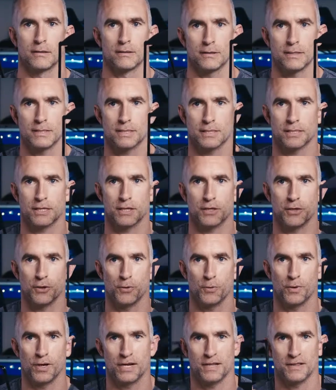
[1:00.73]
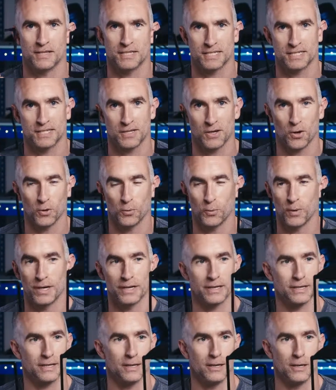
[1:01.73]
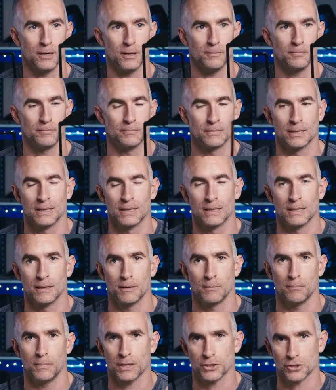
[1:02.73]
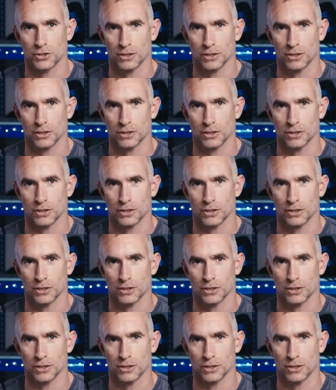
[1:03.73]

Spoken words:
this is the new one and this is the old one. Much